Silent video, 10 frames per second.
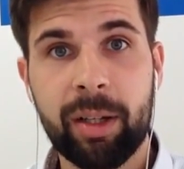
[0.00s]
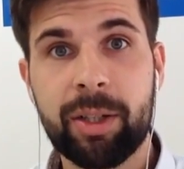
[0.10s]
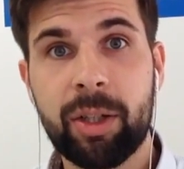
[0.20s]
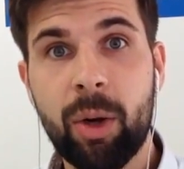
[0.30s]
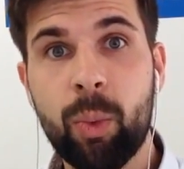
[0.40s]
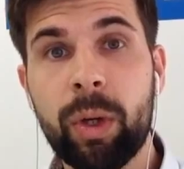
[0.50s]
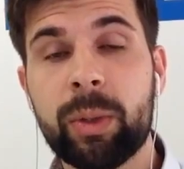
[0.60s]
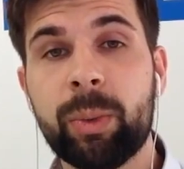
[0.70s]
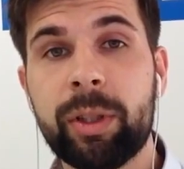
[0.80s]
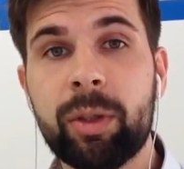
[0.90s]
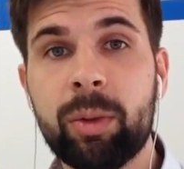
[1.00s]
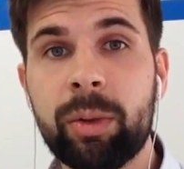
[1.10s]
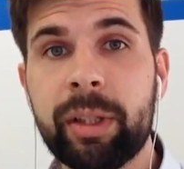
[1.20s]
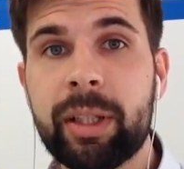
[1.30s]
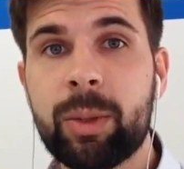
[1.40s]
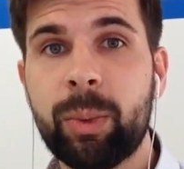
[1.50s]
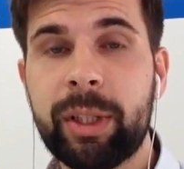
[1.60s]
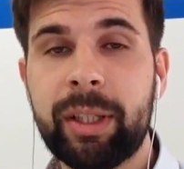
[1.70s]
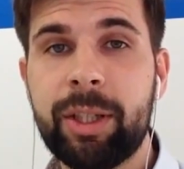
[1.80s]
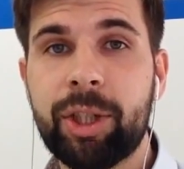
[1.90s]
So what we do is we
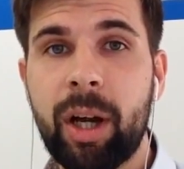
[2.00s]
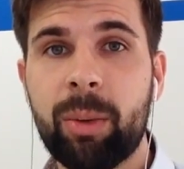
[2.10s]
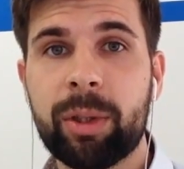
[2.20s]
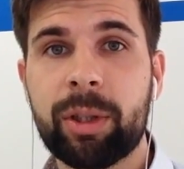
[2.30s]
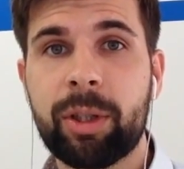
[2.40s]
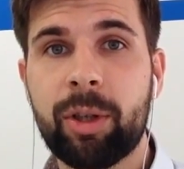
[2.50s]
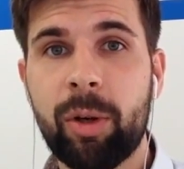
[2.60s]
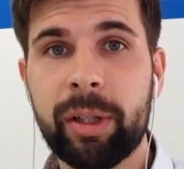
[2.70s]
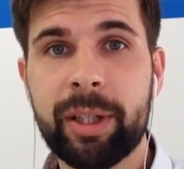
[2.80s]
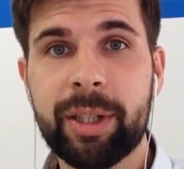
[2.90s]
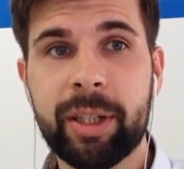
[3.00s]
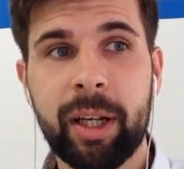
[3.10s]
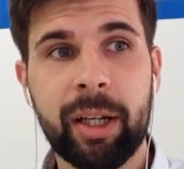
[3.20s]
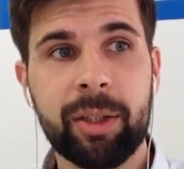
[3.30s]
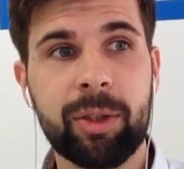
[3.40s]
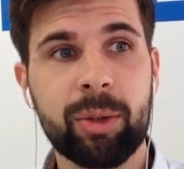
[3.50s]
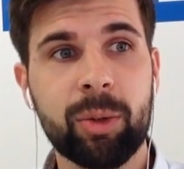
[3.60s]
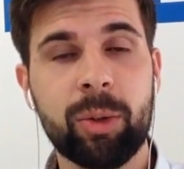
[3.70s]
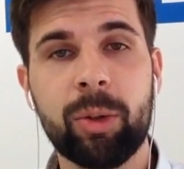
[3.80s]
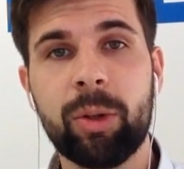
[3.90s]
teach our crawlers
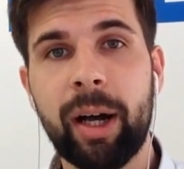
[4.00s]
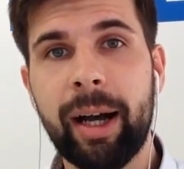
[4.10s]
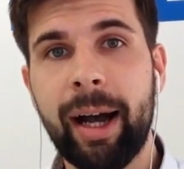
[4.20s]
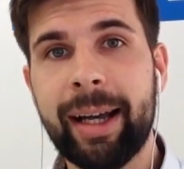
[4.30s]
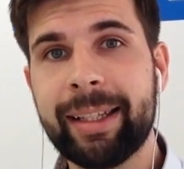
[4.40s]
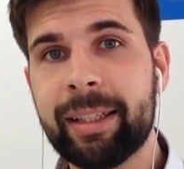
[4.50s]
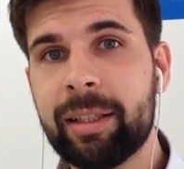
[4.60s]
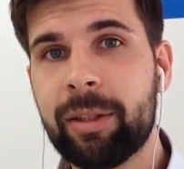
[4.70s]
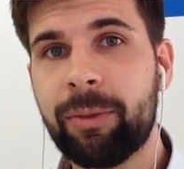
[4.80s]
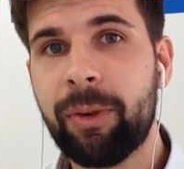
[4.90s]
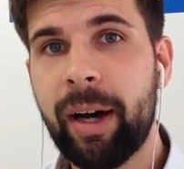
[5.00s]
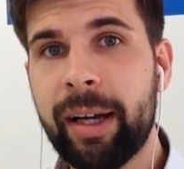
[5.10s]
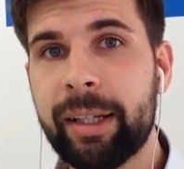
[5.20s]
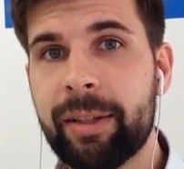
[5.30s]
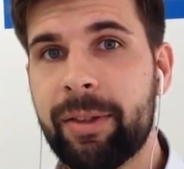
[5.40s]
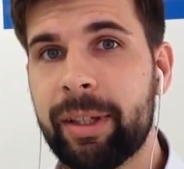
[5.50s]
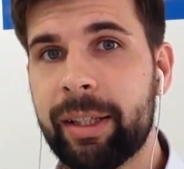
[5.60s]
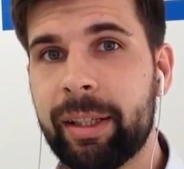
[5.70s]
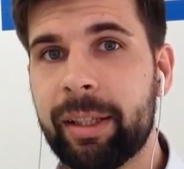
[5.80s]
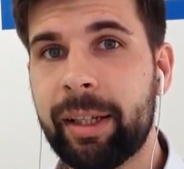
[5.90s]
to identify
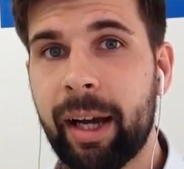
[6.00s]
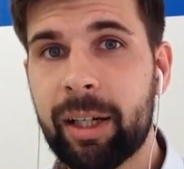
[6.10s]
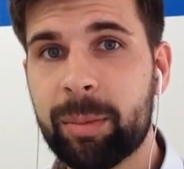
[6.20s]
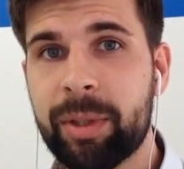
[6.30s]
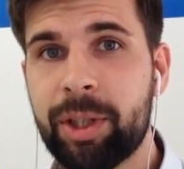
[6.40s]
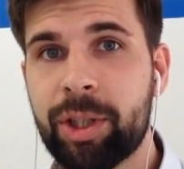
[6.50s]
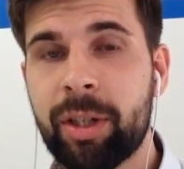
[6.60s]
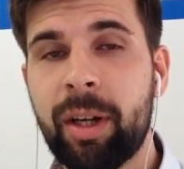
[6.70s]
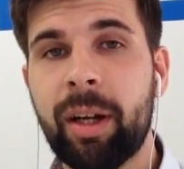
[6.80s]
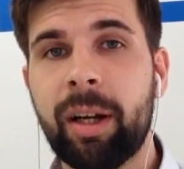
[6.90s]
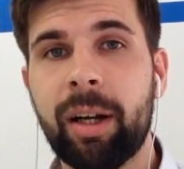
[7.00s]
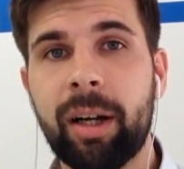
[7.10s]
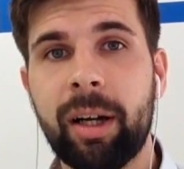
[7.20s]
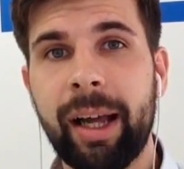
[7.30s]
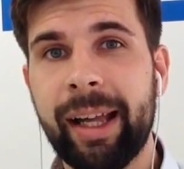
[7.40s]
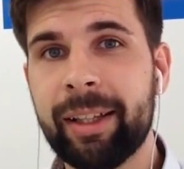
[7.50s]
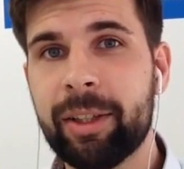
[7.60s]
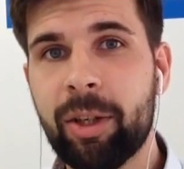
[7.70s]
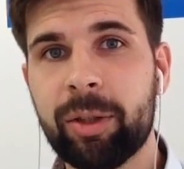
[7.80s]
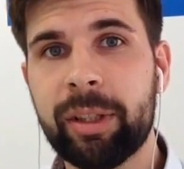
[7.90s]
the garbage and
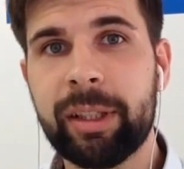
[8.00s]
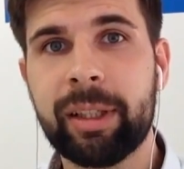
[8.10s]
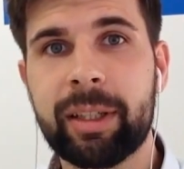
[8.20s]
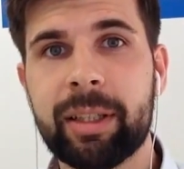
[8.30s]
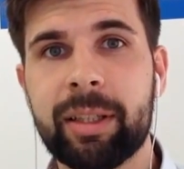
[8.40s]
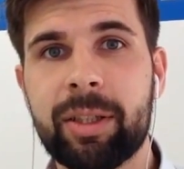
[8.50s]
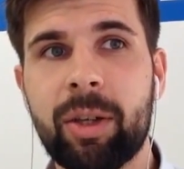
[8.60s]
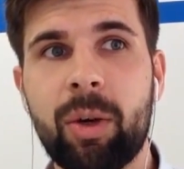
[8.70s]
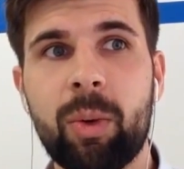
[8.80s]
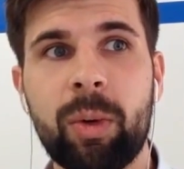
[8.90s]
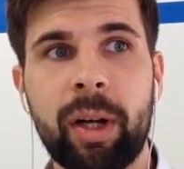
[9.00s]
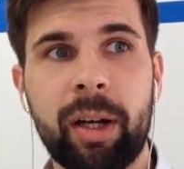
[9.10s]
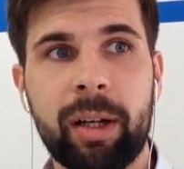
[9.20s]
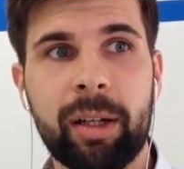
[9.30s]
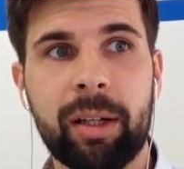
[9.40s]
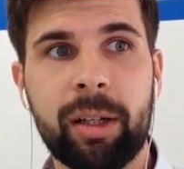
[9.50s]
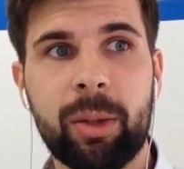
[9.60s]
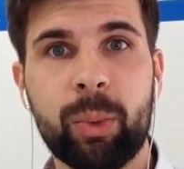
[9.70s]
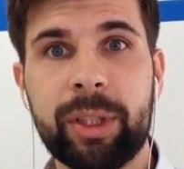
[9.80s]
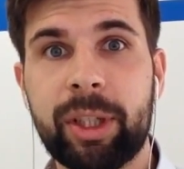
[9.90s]
not index it. So
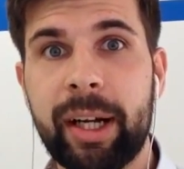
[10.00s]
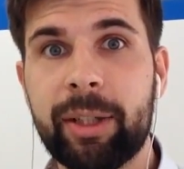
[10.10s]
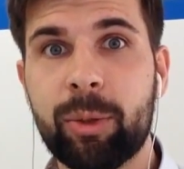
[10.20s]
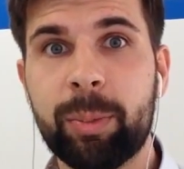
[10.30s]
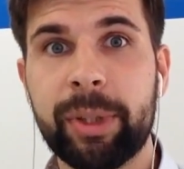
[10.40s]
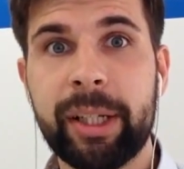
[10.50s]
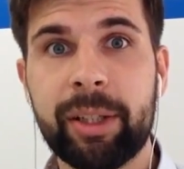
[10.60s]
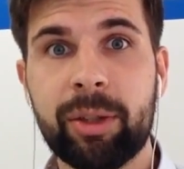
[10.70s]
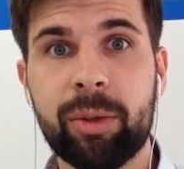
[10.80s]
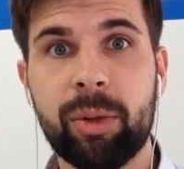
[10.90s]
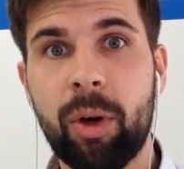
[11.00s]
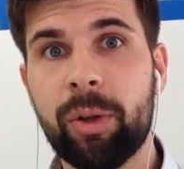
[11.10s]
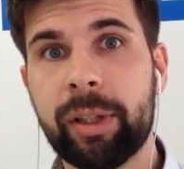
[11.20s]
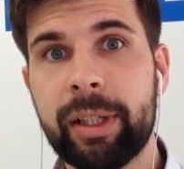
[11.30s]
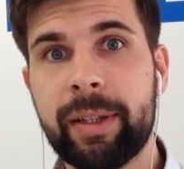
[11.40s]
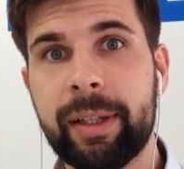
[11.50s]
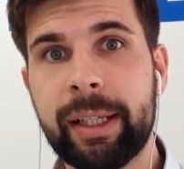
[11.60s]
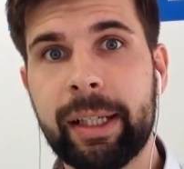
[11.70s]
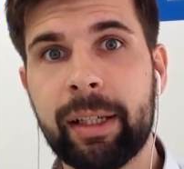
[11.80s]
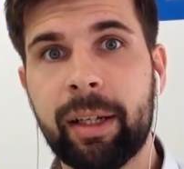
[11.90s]
we try to bring you only
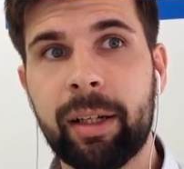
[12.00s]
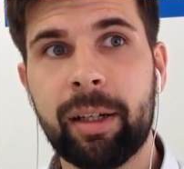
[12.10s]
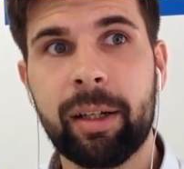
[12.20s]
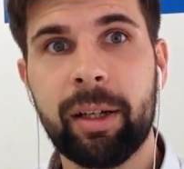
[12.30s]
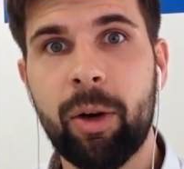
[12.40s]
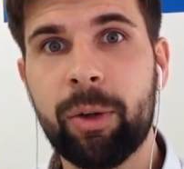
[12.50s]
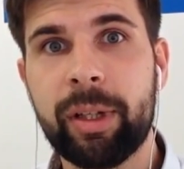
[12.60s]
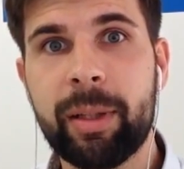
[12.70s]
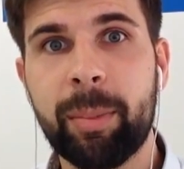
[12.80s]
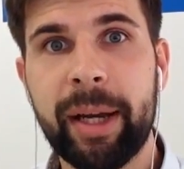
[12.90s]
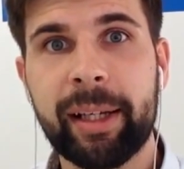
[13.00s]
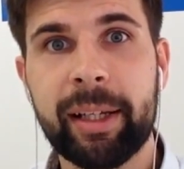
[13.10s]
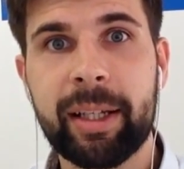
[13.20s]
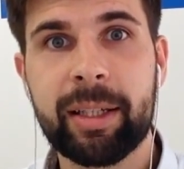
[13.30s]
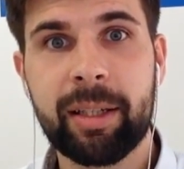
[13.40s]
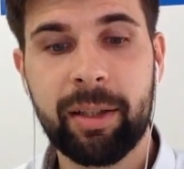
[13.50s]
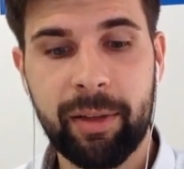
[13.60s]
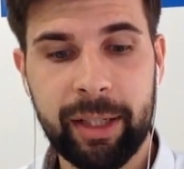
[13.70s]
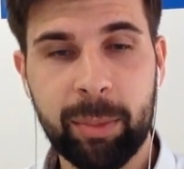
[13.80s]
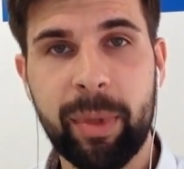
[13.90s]
the backlinks
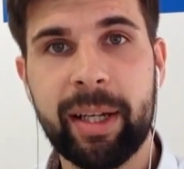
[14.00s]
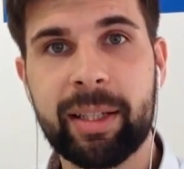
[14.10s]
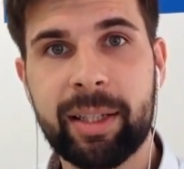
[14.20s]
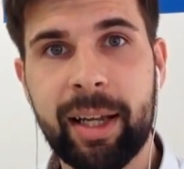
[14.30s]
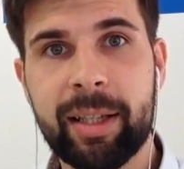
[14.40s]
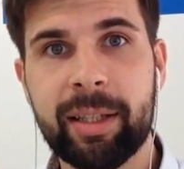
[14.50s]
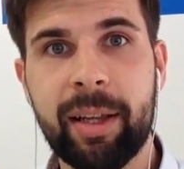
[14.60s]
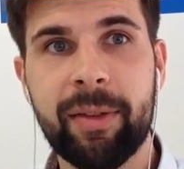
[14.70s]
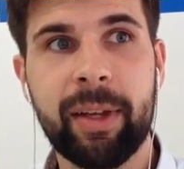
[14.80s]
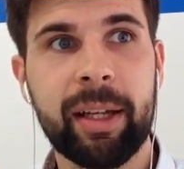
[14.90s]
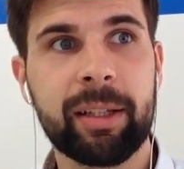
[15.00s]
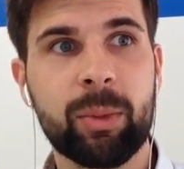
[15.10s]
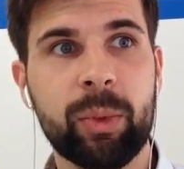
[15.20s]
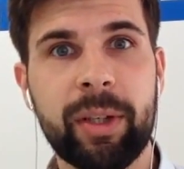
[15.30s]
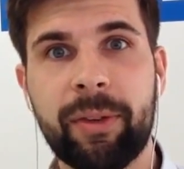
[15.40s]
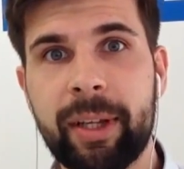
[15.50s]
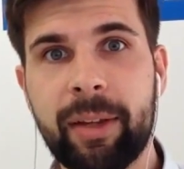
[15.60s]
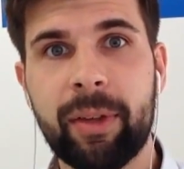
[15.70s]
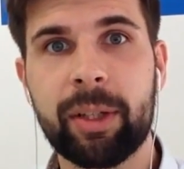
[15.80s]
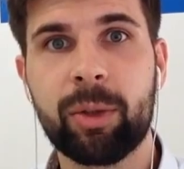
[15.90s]
that make sense and that we
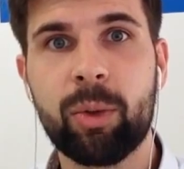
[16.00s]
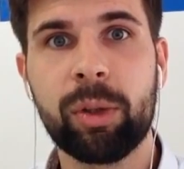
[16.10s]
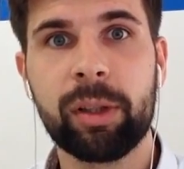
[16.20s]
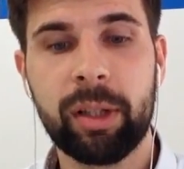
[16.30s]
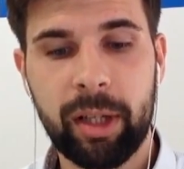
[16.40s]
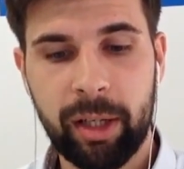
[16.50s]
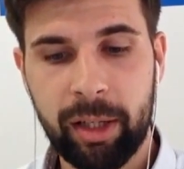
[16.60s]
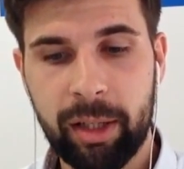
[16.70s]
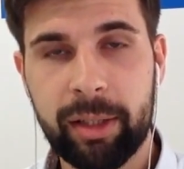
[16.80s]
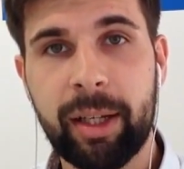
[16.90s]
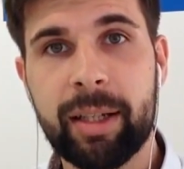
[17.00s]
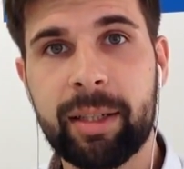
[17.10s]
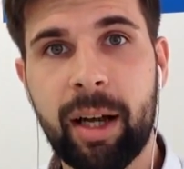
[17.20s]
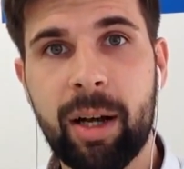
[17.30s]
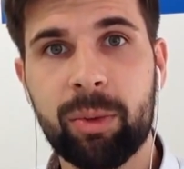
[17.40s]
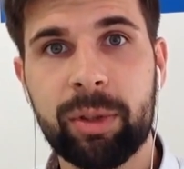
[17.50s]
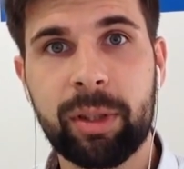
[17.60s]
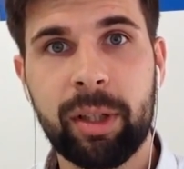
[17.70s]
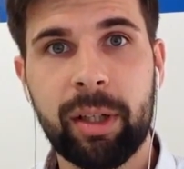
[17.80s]
think that Google does count